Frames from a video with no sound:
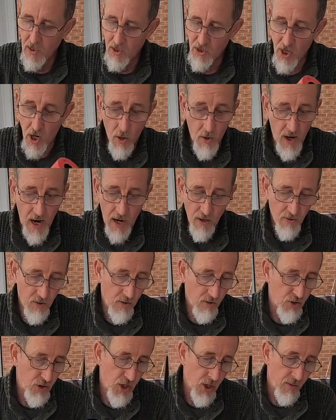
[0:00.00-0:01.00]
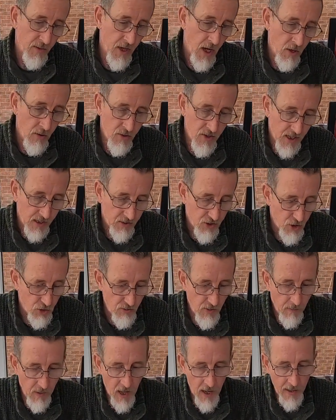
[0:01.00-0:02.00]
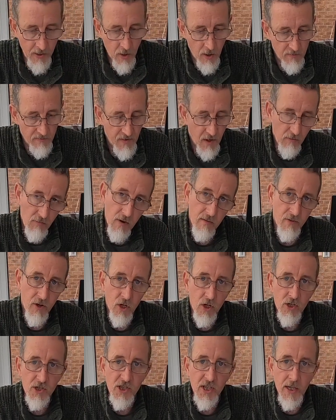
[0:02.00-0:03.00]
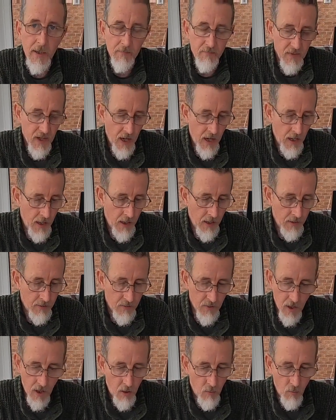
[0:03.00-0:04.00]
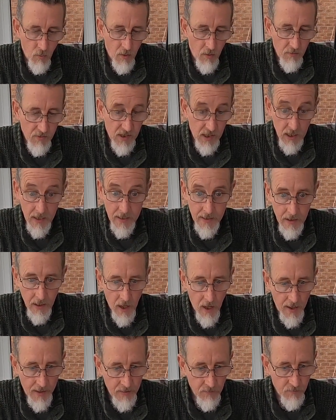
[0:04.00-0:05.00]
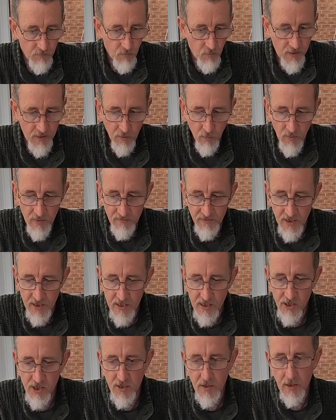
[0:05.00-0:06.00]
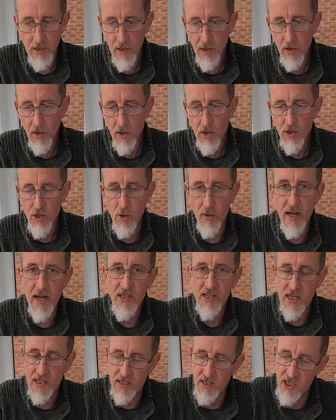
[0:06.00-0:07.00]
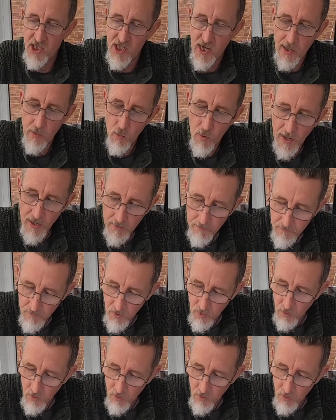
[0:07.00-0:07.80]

So I've got 2 of those. I can strip line off, I'll reverse it, and I'll clean line with these. Do it exactly the same way.